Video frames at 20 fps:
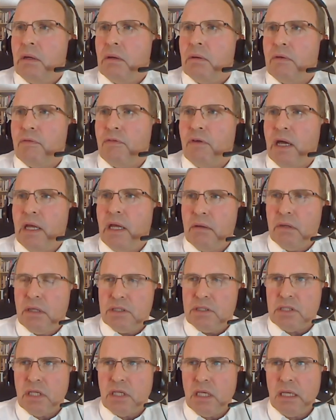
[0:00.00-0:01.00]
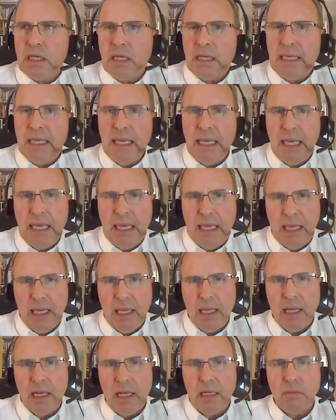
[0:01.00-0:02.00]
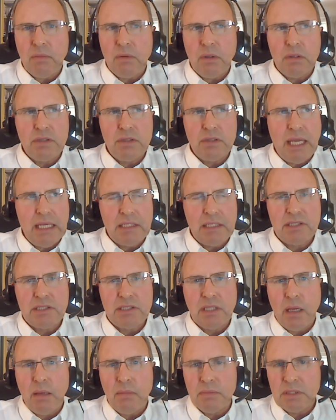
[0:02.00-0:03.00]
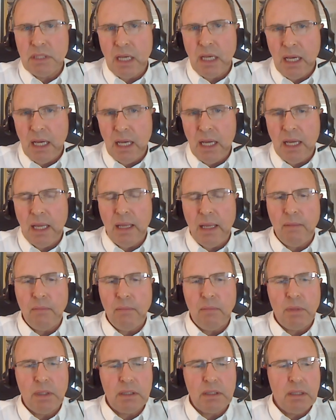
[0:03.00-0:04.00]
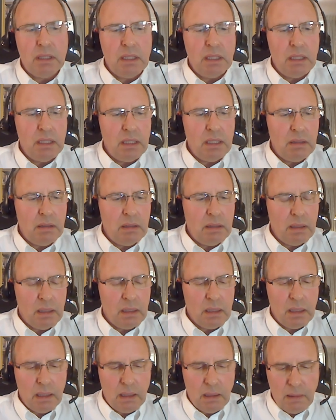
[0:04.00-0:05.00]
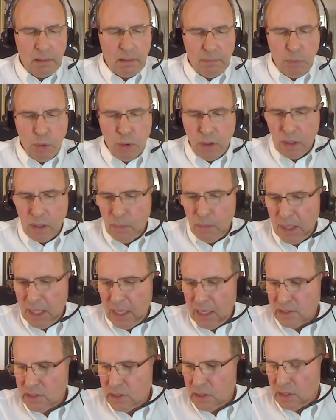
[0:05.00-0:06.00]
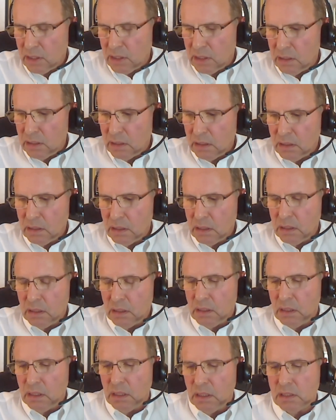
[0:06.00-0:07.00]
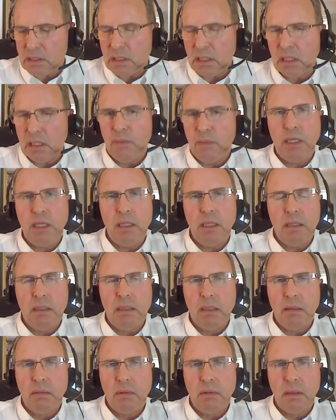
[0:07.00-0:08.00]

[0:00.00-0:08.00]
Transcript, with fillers: refineries can, it will take some time, but the uh, port capacity is limited